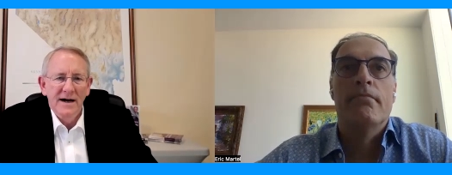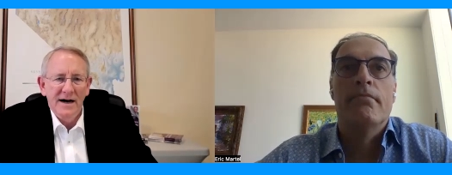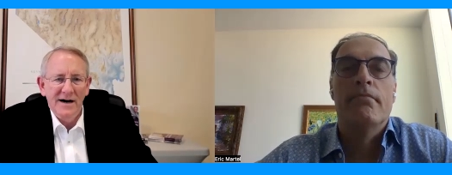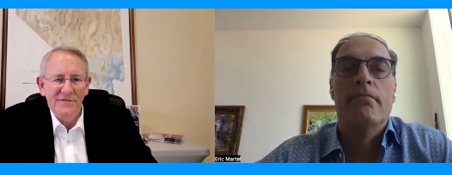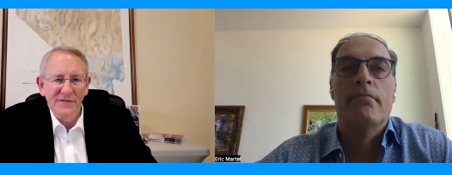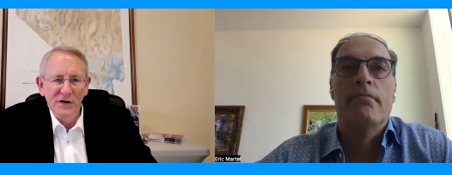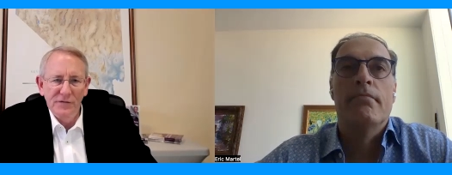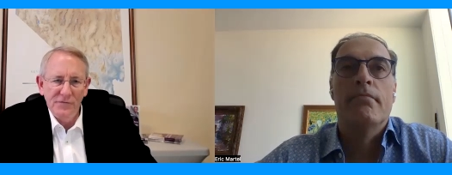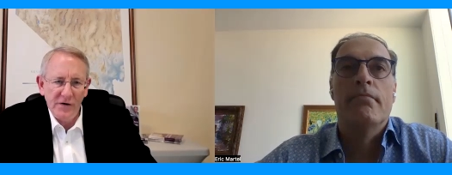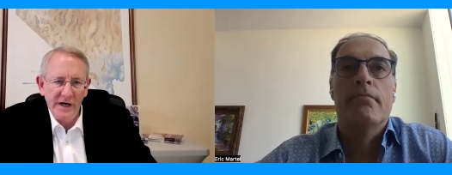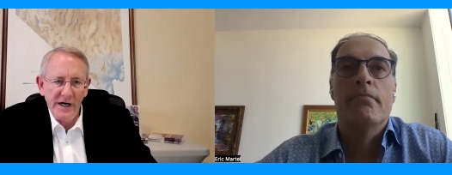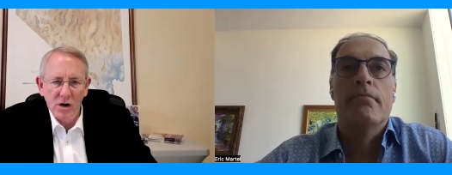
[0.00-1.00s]
Speaker 1: uh, feel
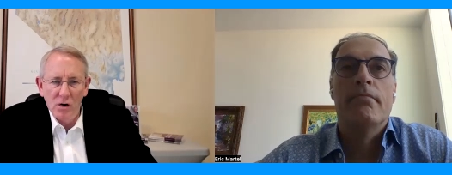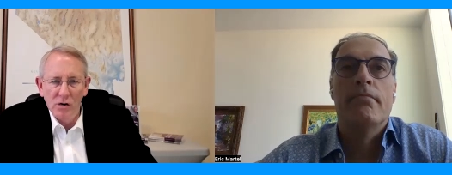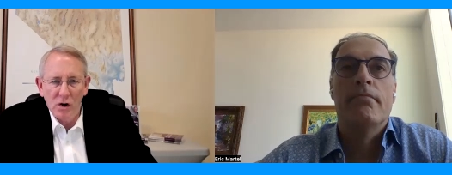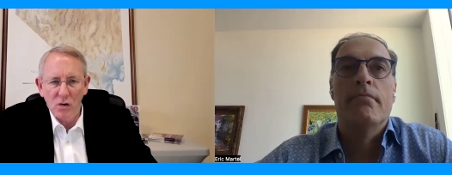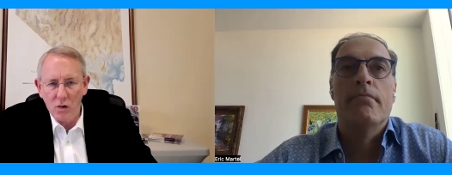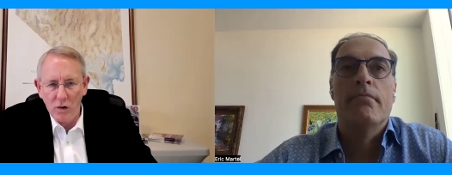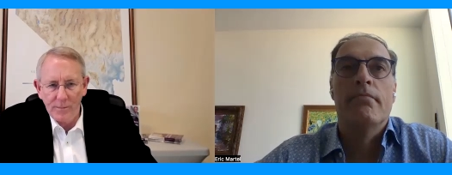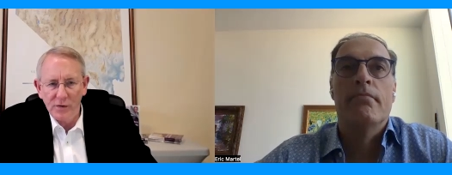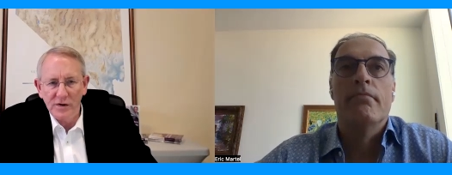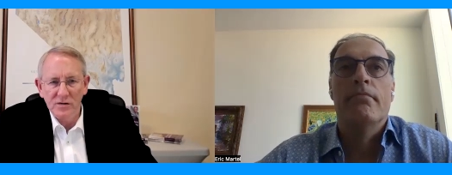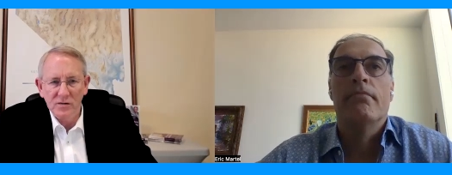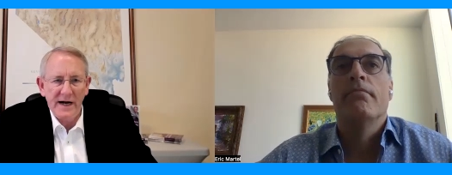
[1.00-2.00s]
free to go to
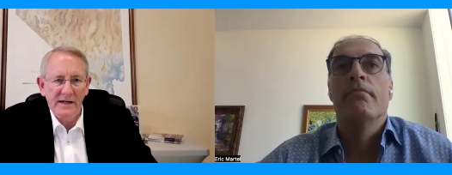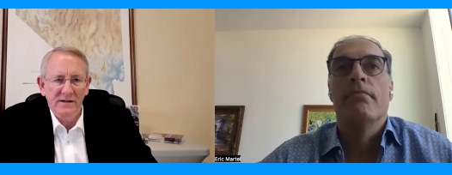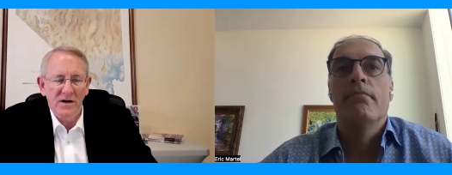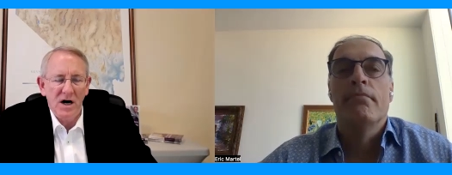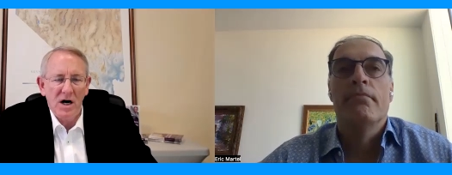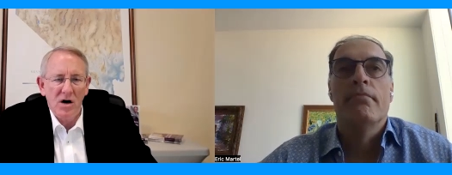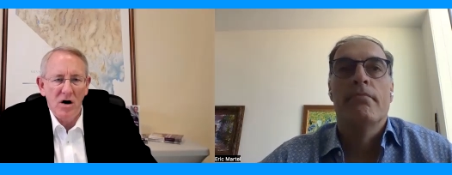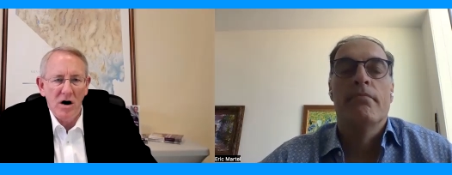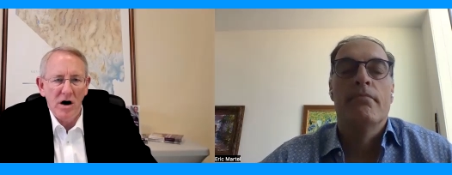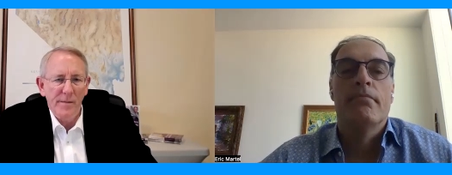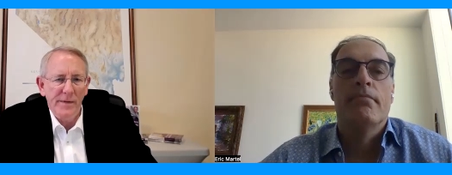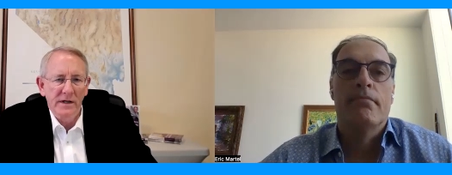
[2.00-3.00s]

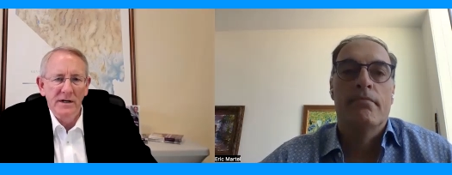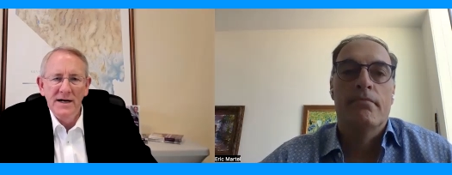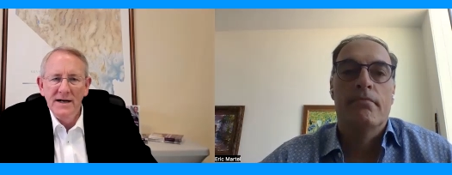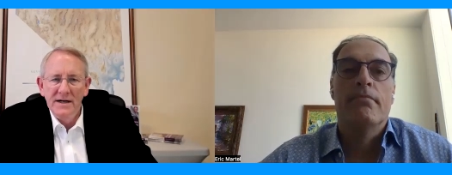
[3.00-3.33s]
corporatedirect.com and